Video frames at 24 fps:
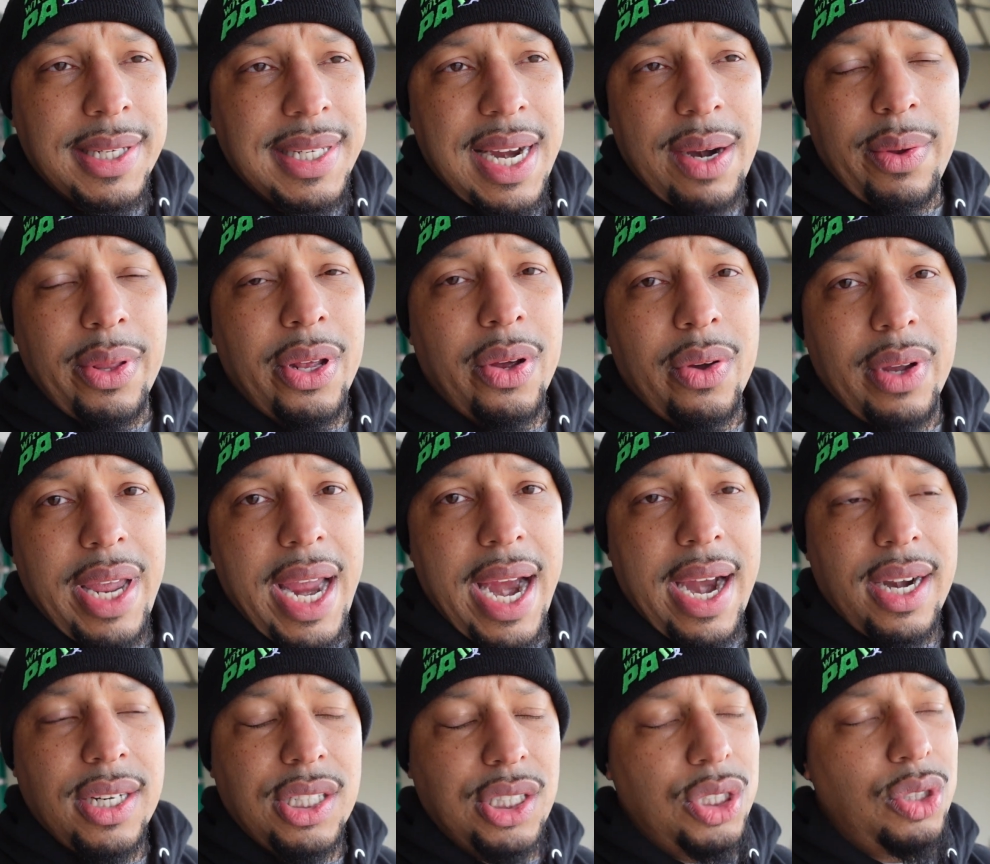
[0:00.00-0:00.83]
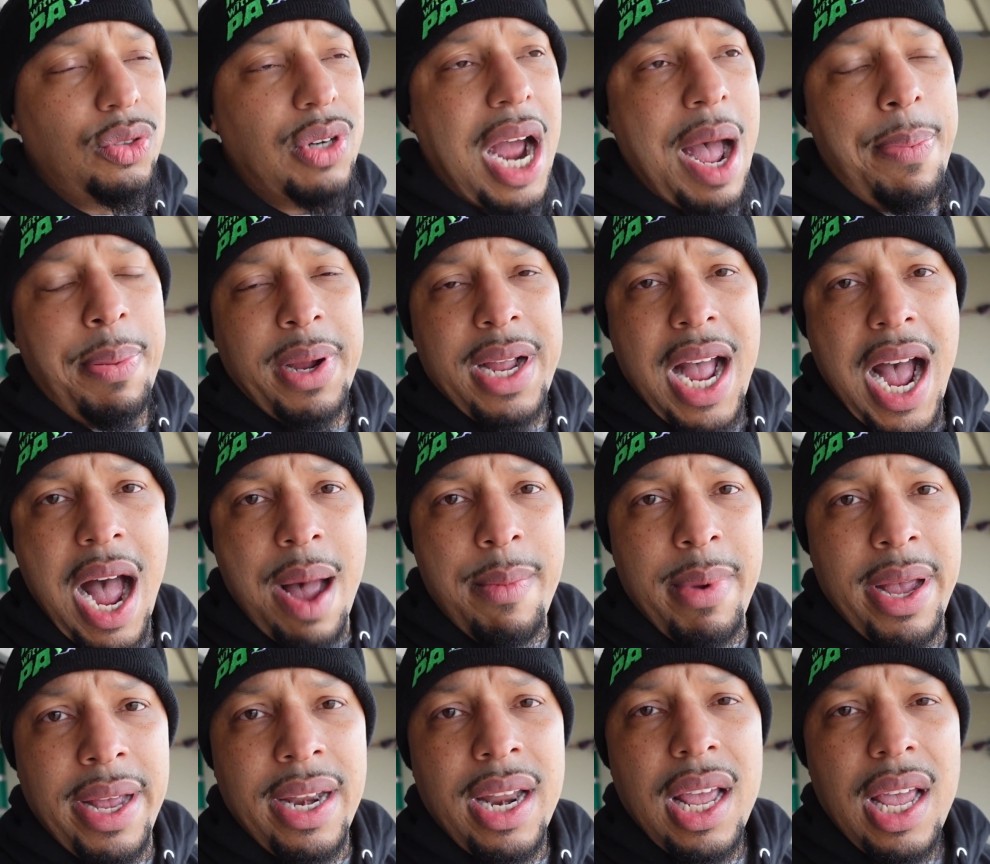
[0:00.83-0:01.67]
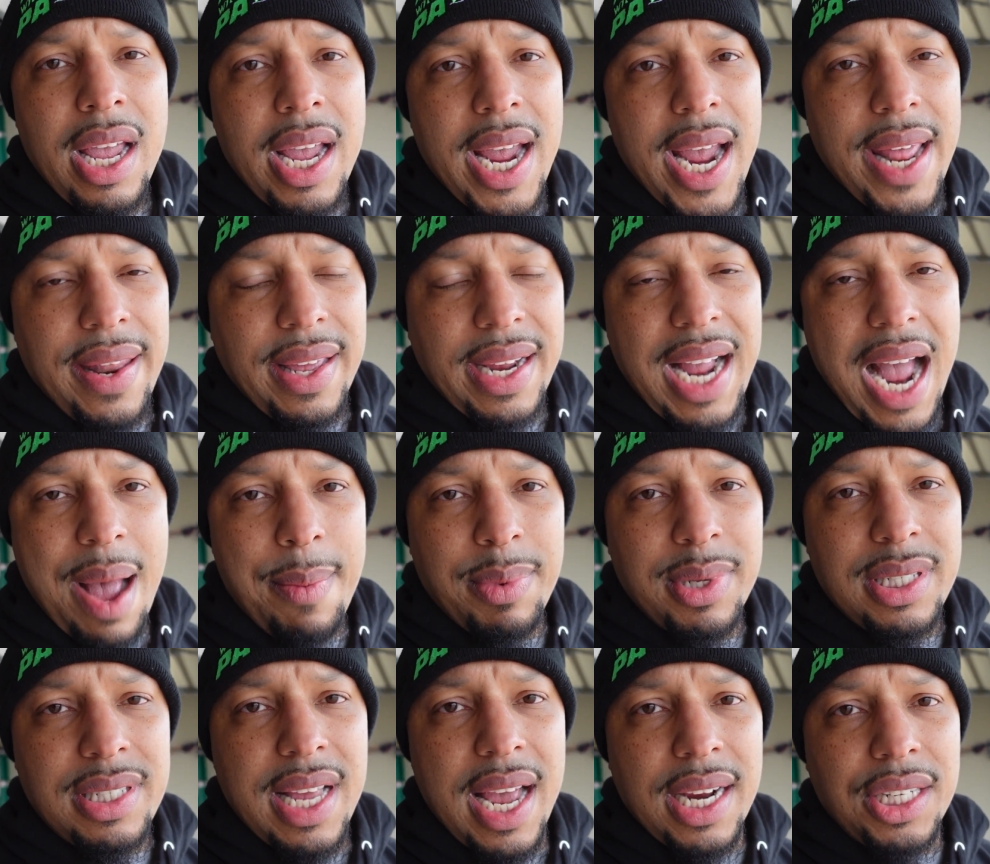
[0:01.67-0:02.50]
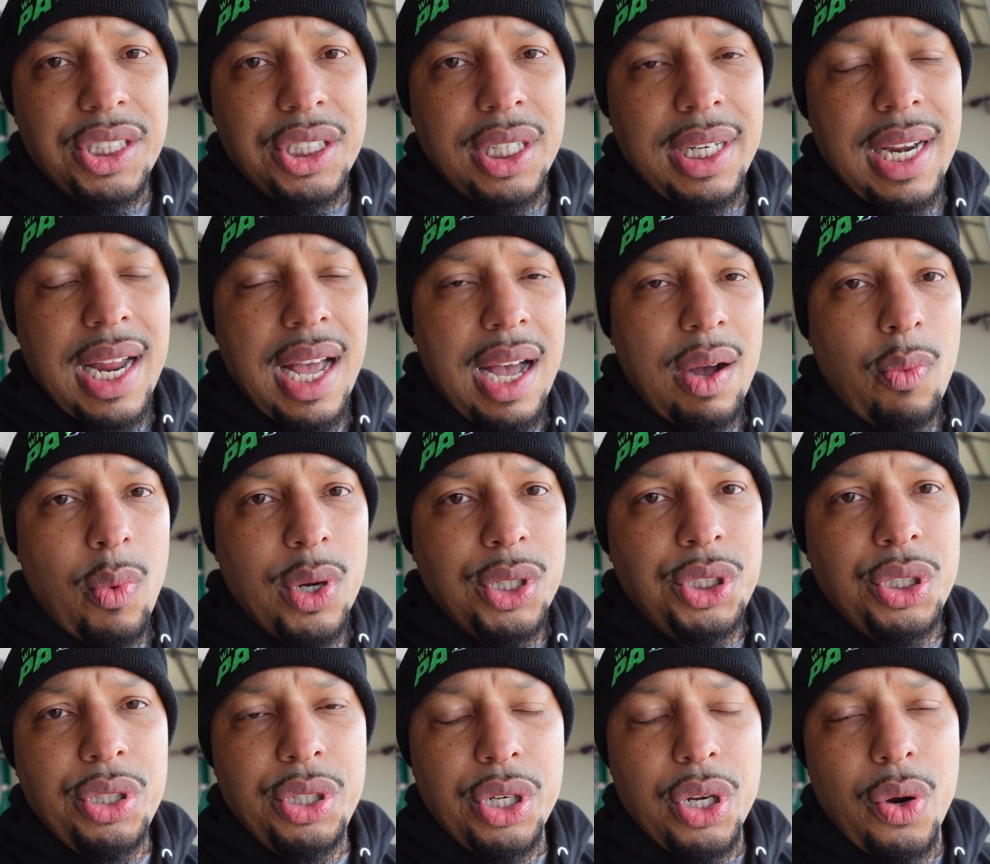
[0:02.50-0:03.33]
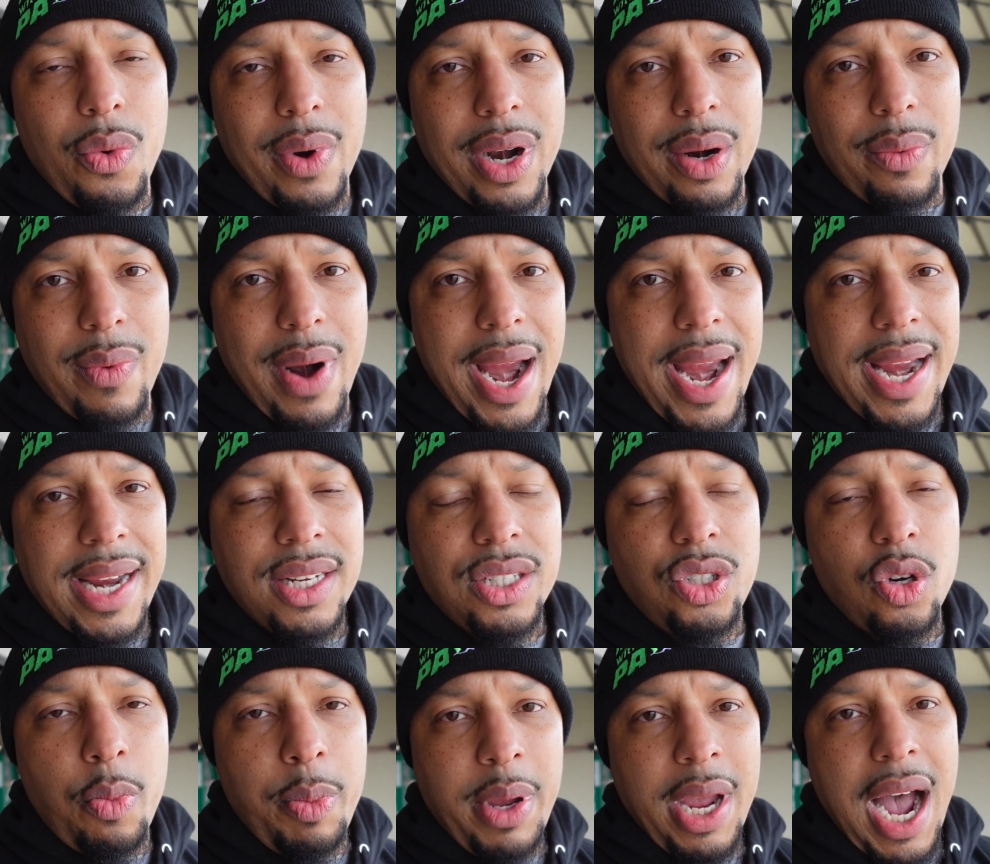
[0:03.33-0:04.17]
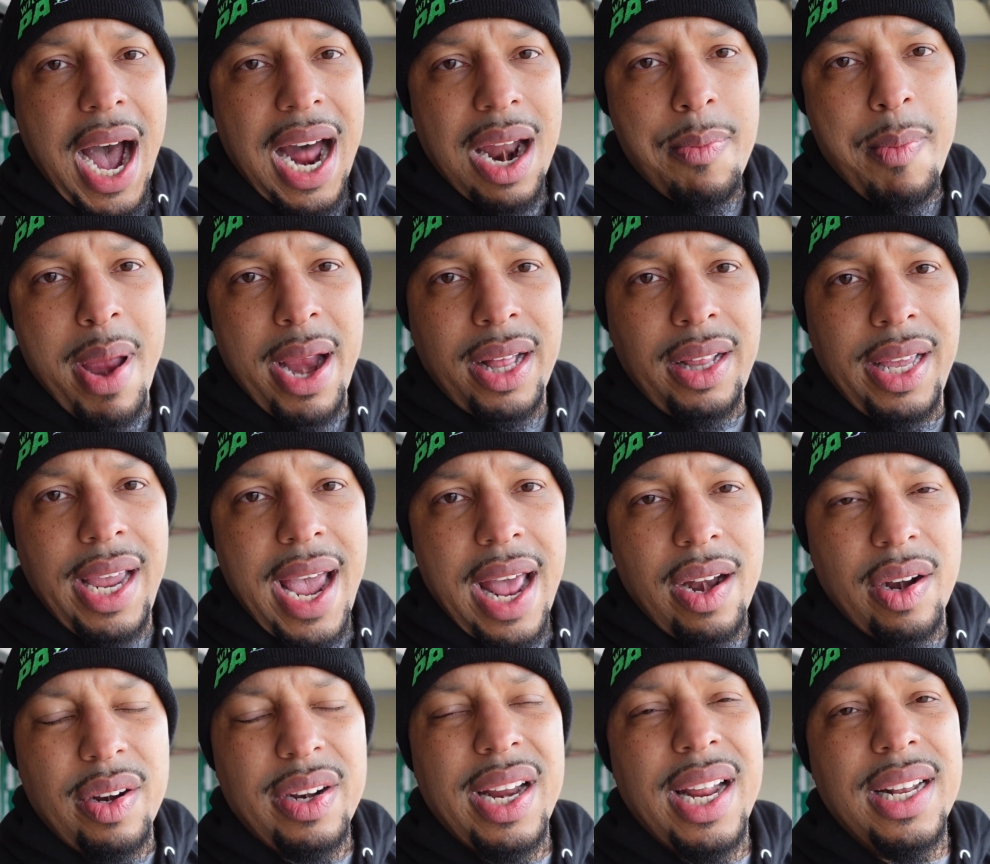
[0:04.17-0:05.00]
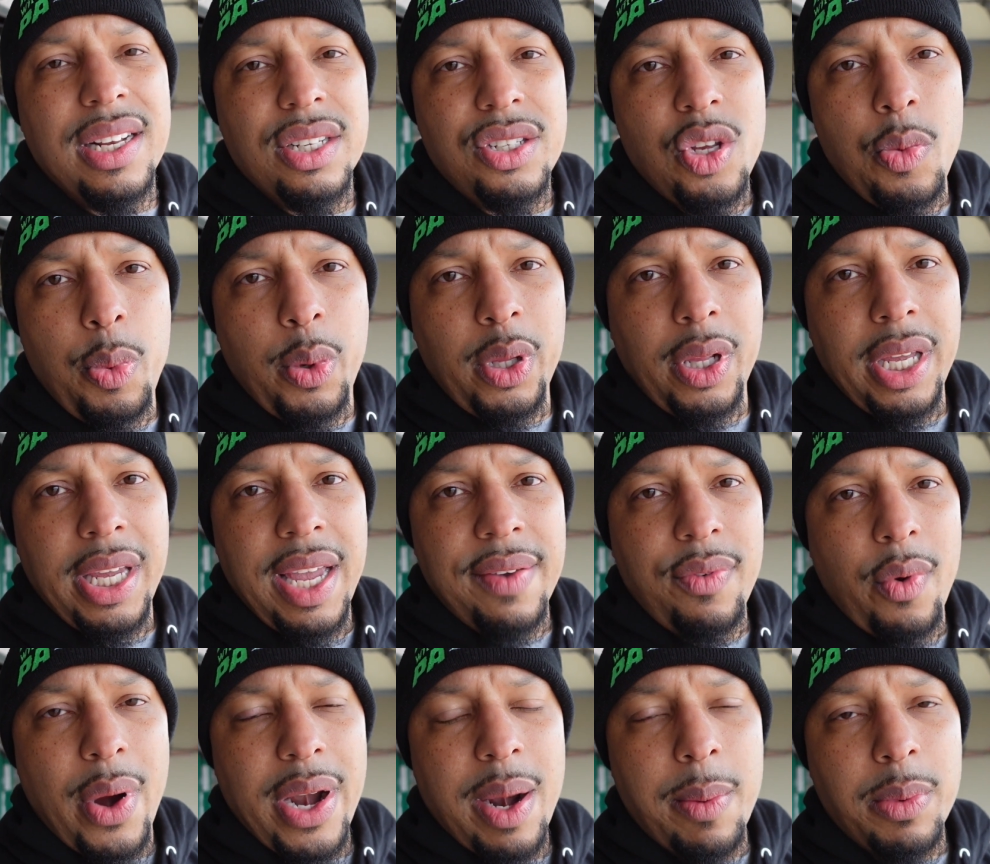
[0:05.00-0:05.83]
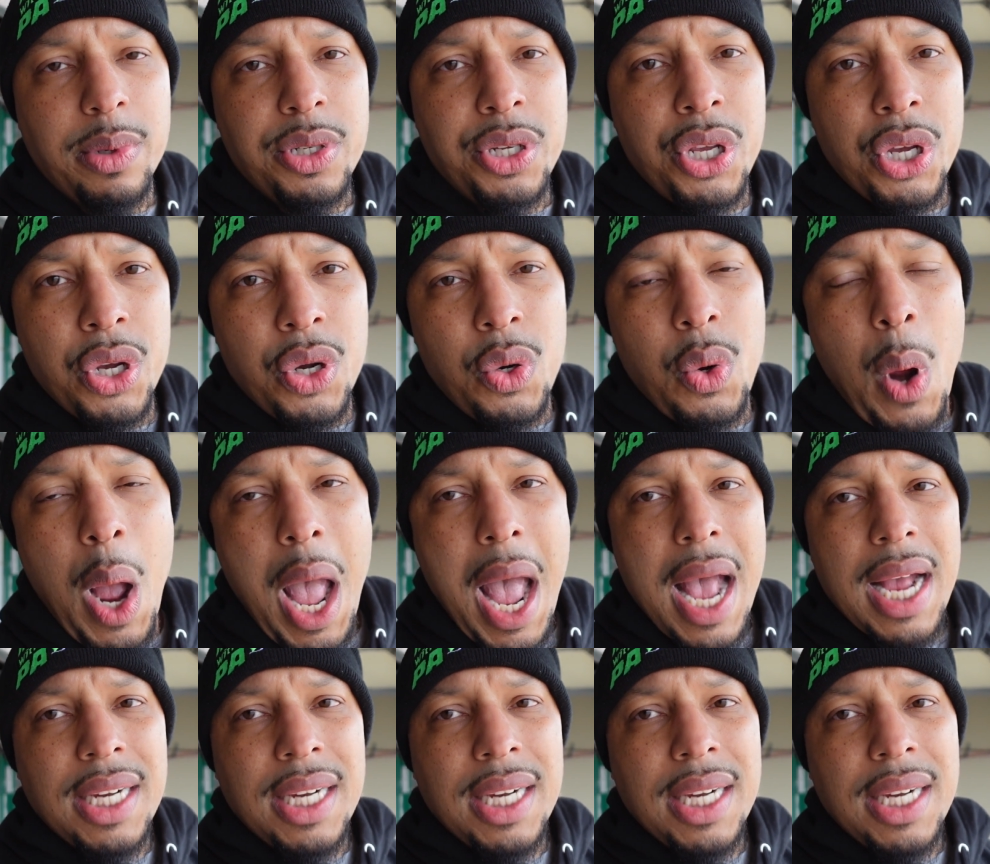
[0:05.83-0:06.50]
I really don't care. Just drop a comment in the comment section what you do when it rains. You'll be automatically entered into Super Clean giveaway number 2.